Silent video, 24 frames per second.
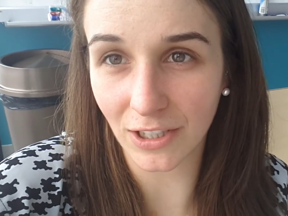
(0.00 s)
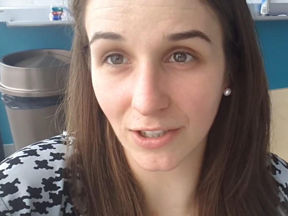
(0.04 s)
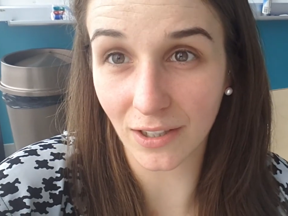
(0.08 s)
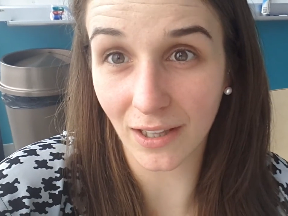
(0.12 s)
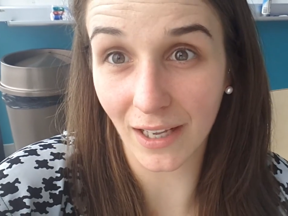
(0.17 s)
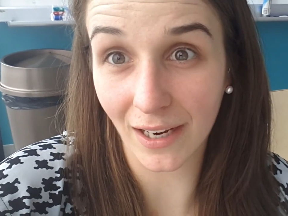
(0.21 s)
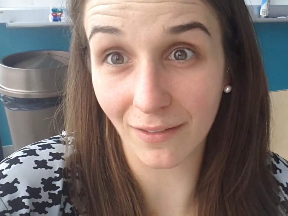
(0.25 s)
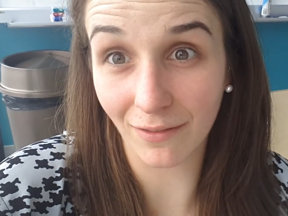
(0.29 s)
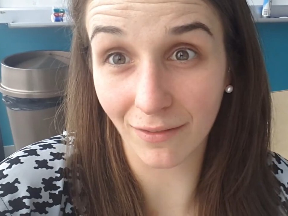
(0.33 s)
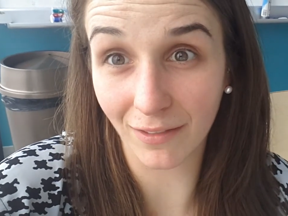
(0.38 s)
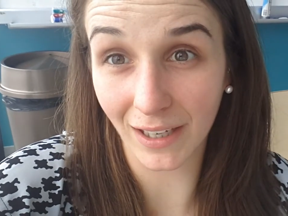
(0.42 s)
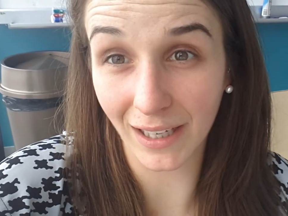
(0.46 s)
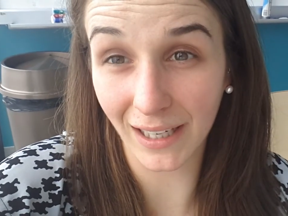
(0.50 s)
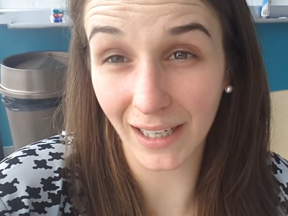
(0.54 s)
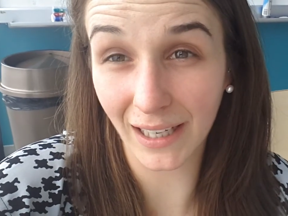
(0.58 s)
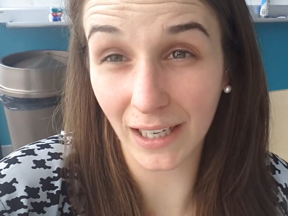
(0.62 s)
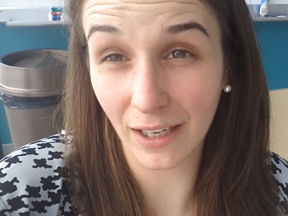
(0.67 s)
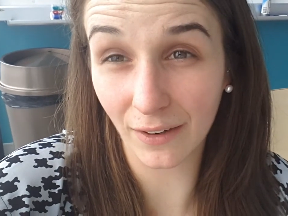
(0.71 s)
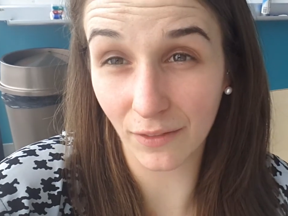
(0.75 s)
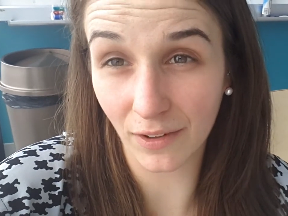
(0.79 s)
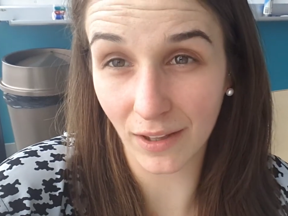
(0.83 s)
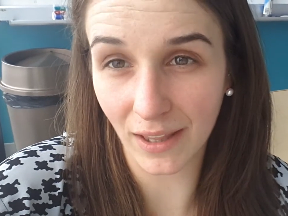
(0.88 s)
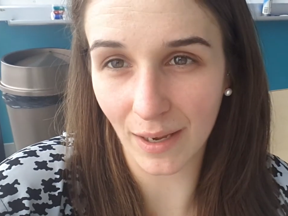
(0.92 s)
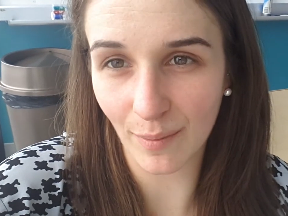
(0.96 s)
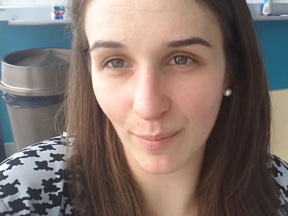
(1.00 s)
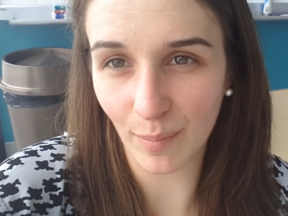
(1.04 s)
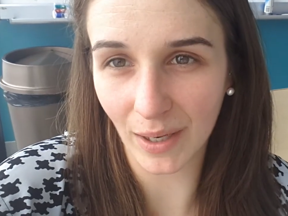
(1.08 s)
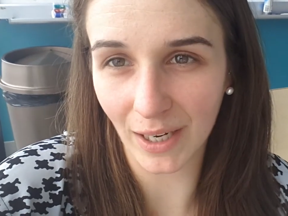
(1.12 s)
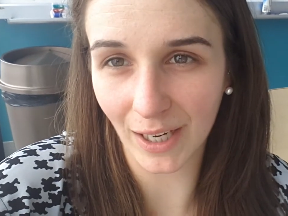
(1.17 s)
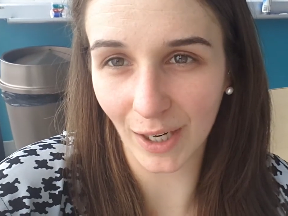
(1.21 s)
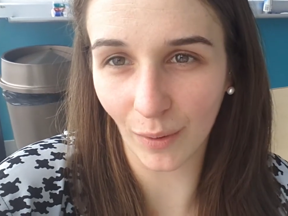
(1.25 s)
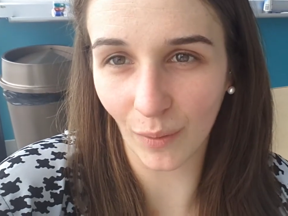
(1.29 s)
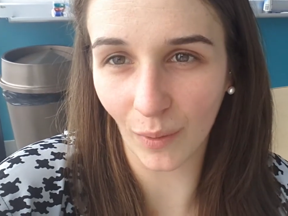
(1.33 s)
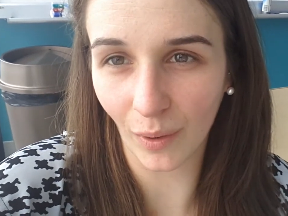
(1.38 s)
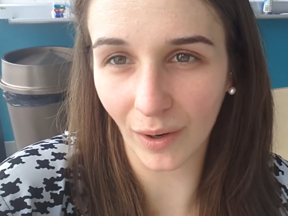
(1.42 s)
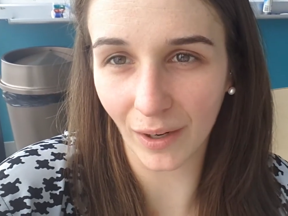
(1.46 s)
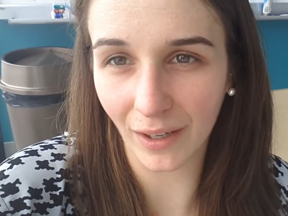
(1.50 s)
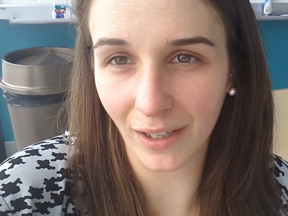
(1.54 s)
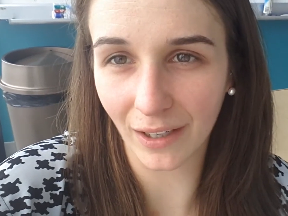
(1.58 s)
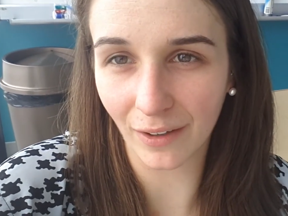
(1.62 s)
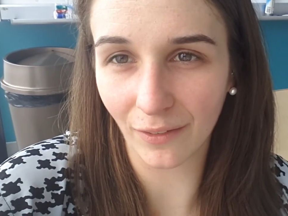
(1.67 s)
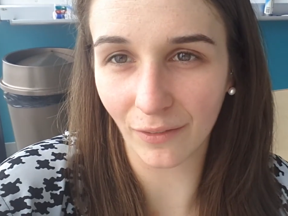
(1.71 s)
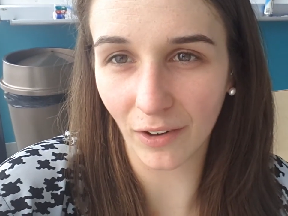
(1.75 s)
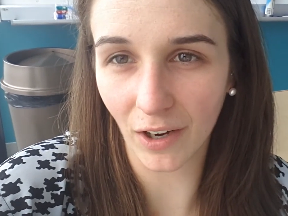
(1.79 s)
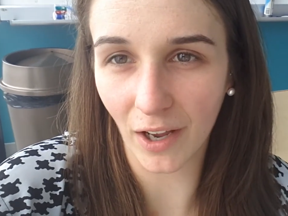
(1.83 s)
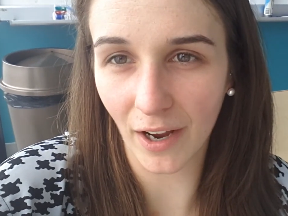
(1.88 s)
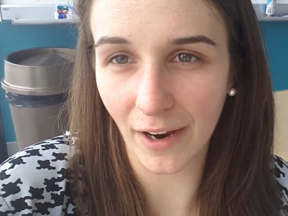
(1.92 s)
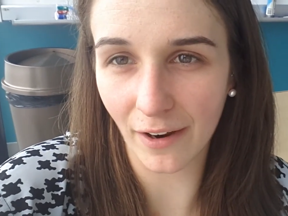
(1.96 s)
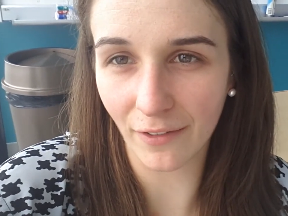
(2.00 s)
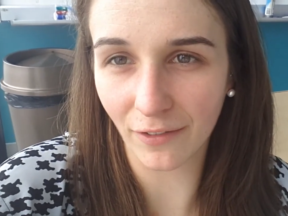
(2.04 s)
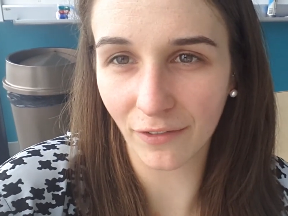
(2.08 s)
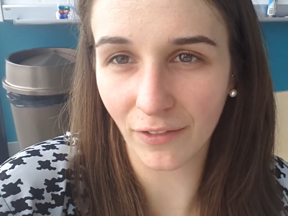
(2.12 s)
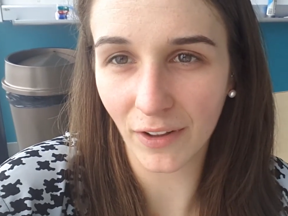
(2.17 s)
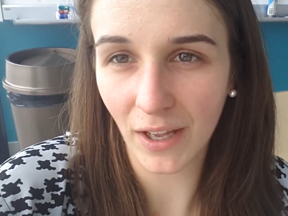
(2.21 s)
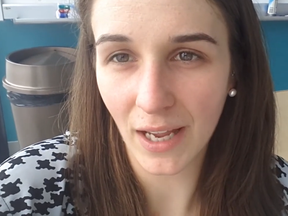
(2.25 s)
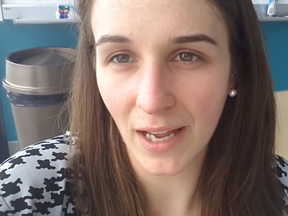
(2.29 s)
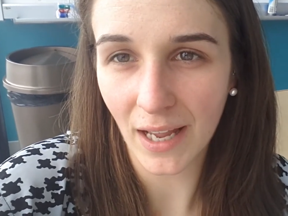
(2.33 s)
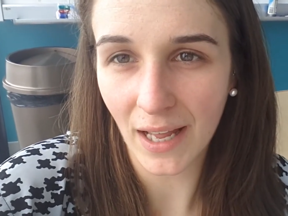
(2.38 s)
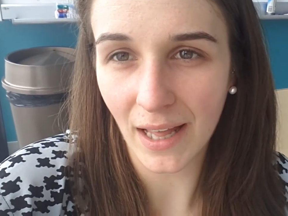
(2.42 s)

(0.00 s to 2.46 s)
do they really give you that better quality of life